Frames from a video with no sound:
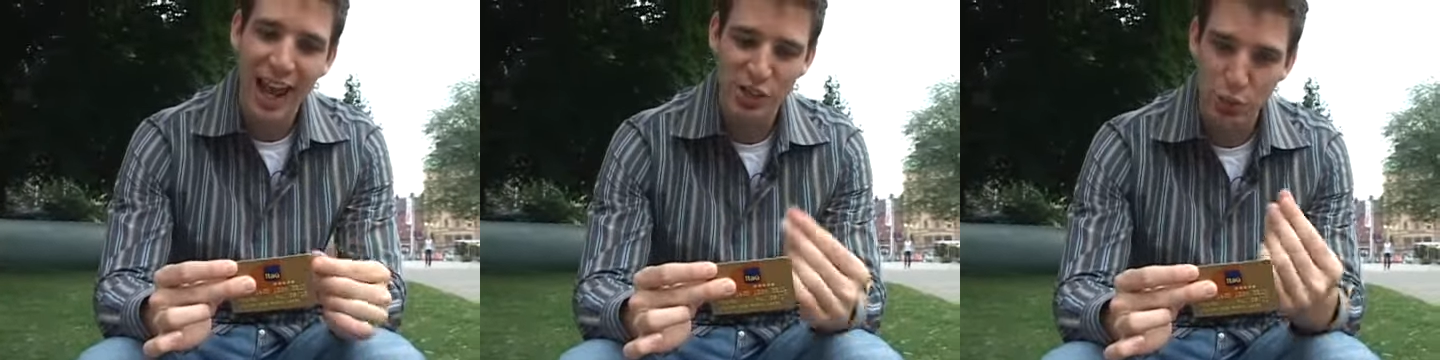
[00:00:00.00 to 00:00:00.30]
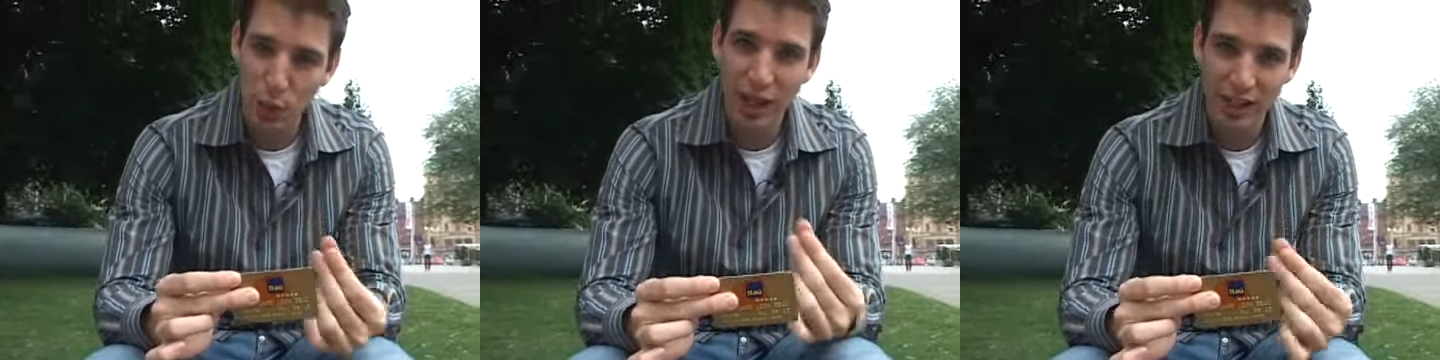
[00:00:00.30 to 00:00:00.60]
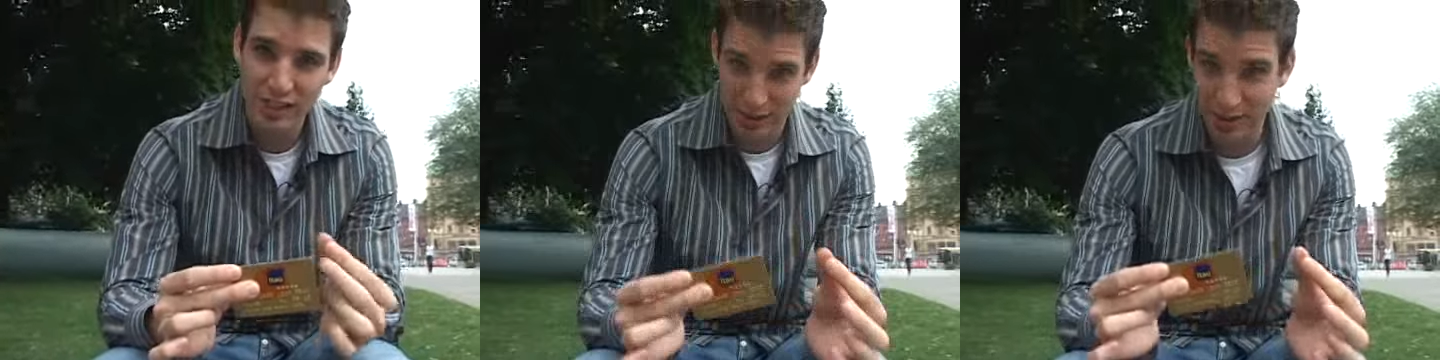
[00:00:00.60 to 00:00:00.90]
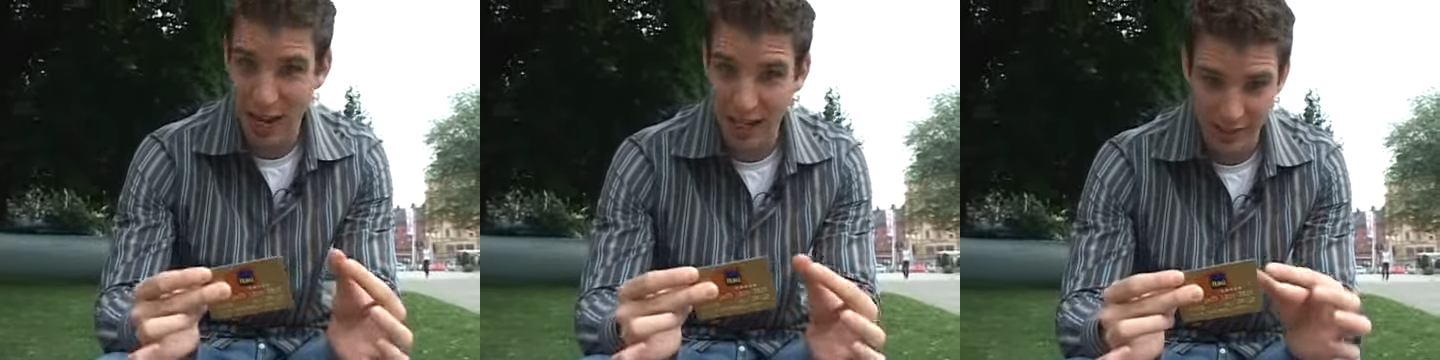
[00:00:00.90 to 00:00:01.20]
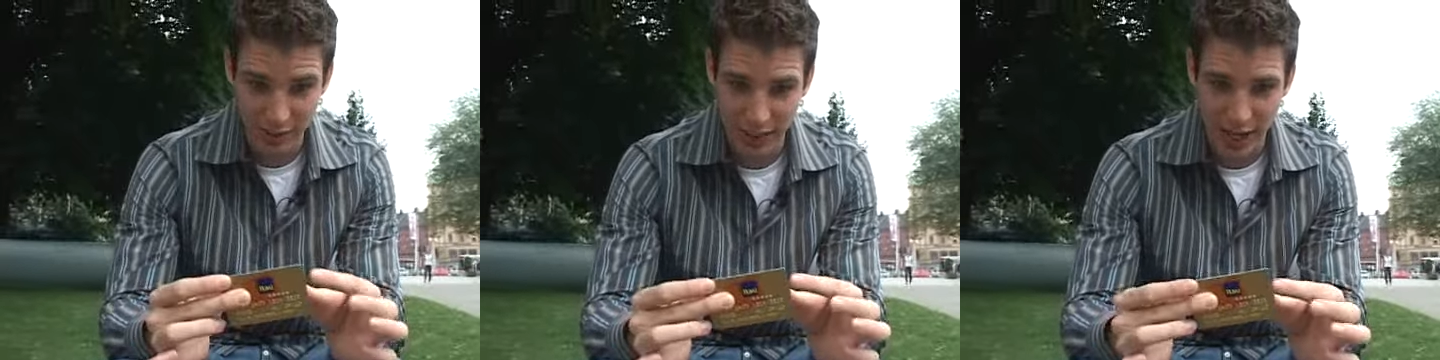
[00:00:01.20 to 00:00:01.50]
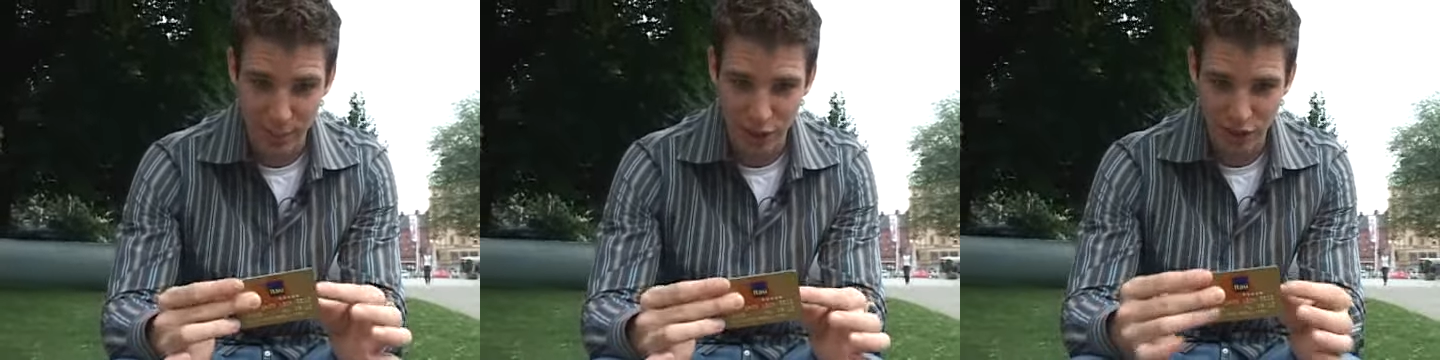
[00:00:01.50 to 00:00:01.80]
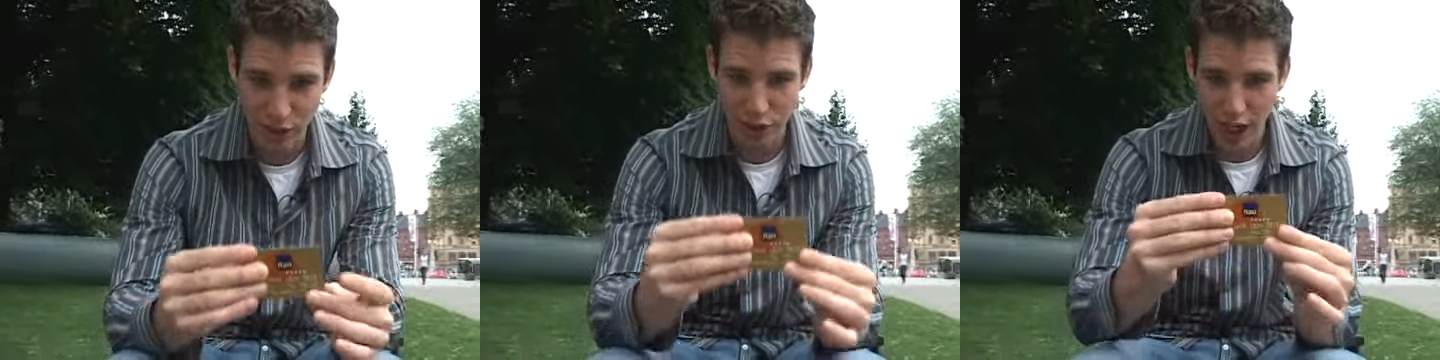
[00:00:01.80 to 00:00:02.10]
as well as the size of the
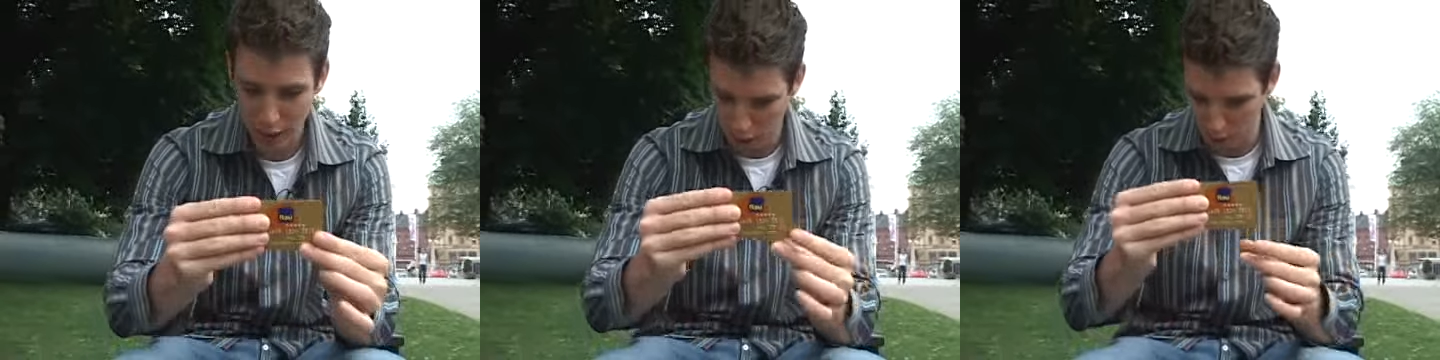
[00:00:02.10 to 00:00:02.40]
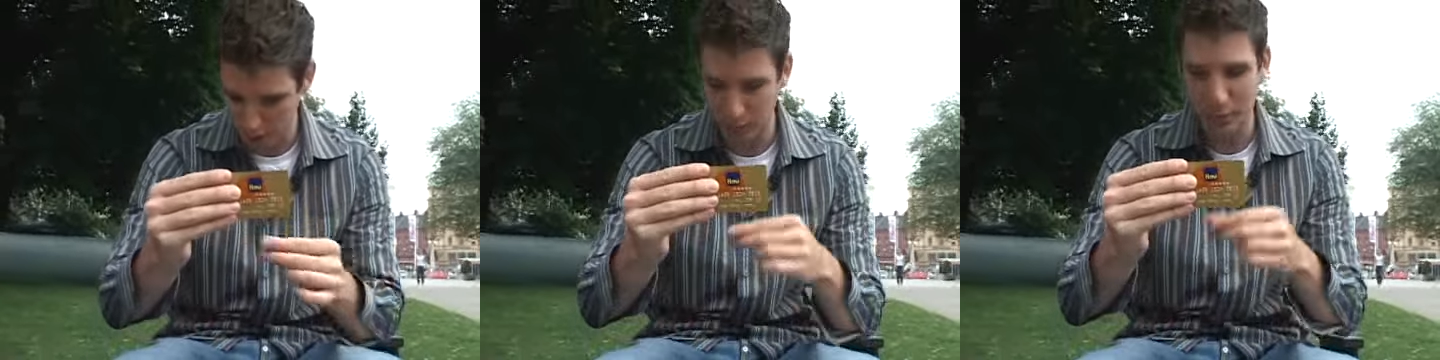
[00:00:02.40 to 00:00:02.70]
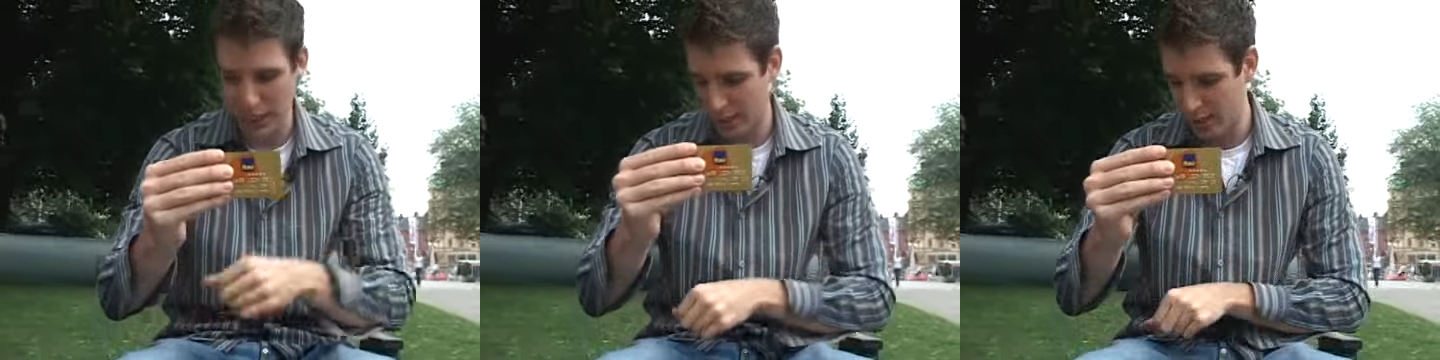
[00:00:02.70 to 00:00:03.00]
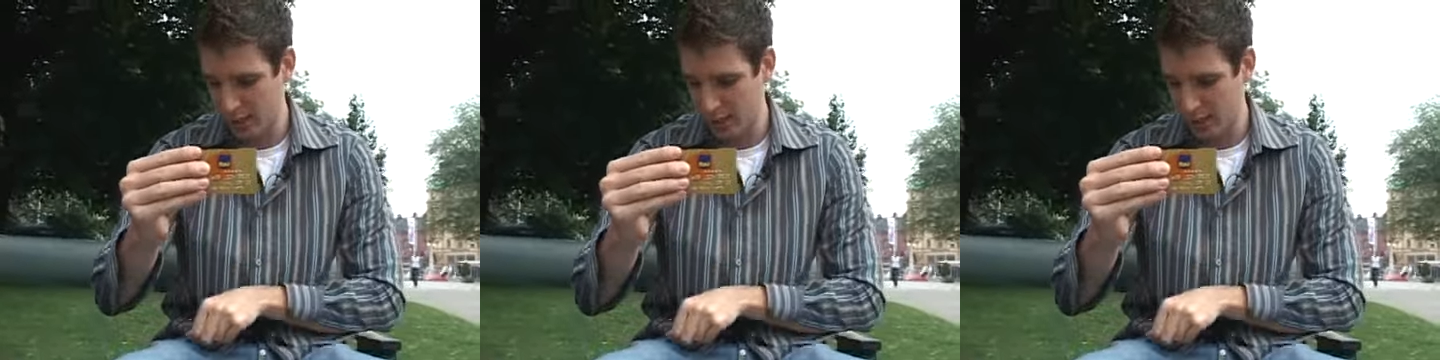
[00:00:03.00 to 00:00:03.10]
object. So you're not going from, like,